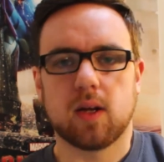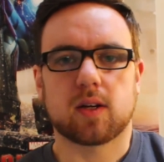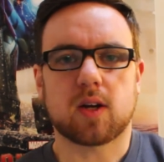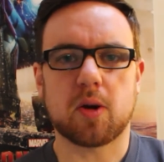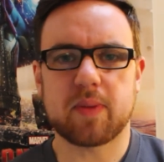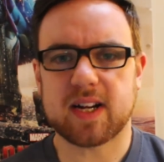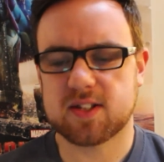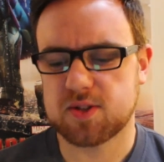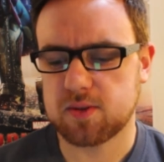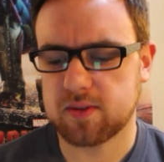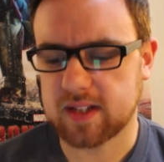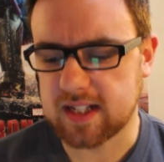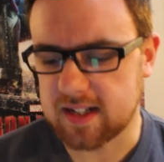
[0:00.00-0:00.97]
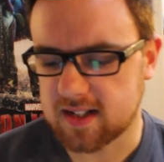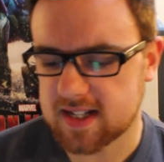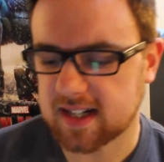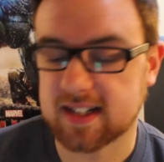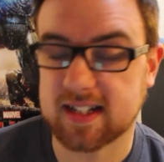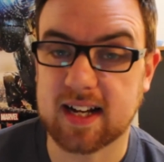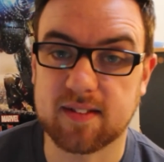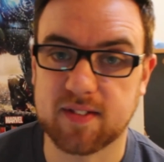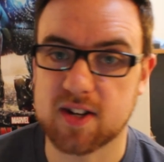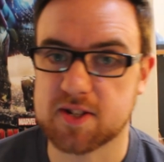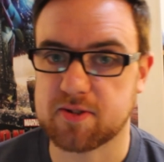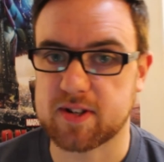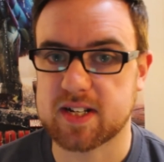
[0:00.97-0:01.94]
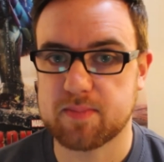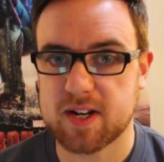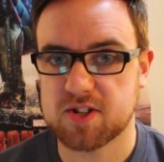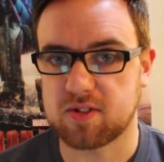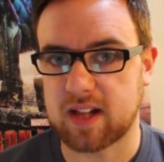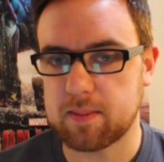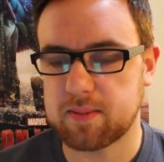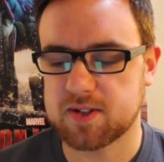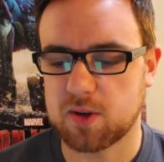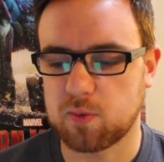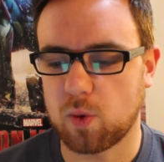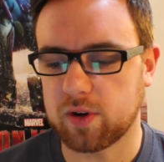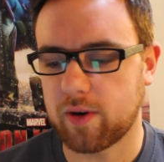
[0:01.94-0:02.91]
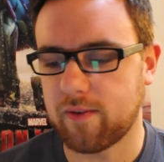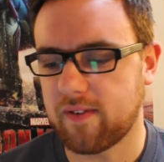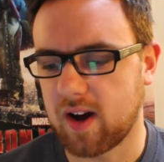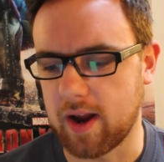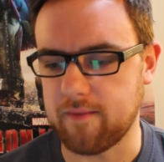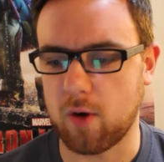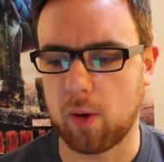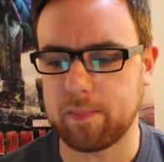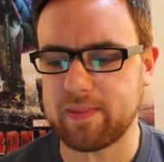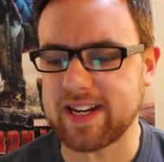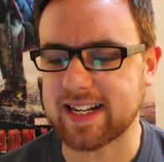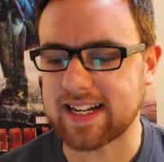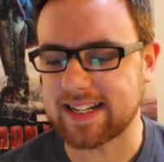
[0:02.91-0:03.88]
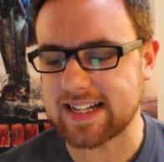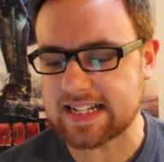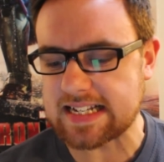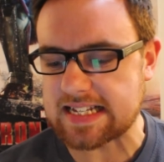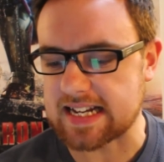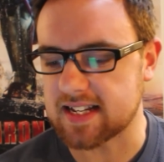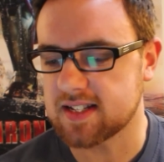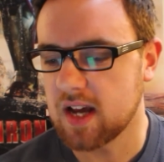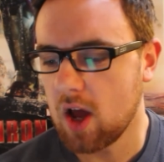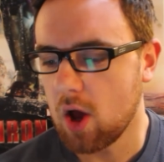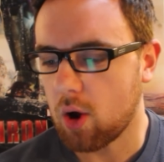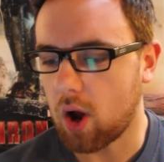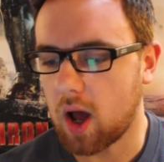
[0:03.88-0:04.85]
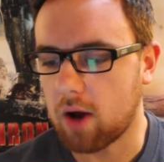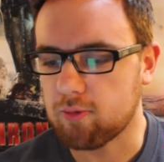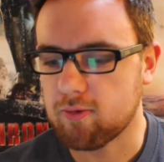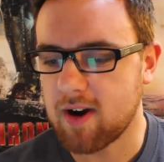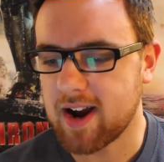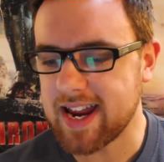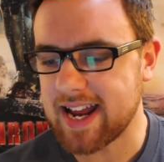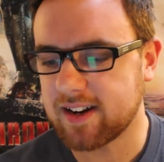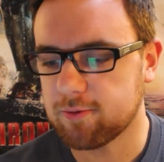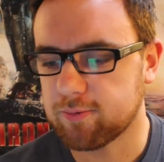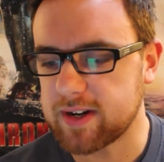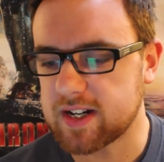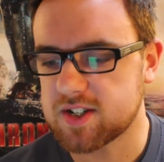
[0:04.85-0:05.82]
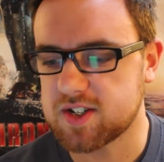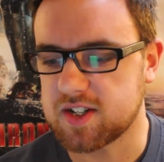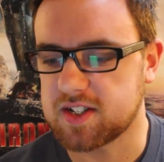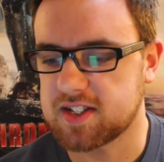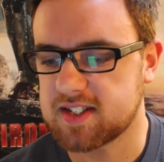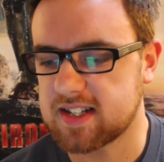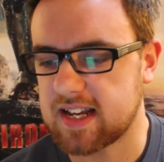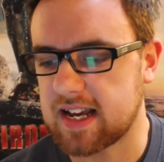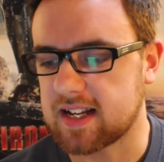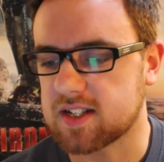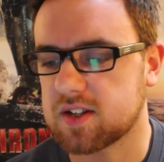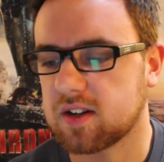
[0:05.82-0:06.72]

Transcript: Going back to the second anniversary special, episode 105, Omnikinesis, Rihanna Richards says,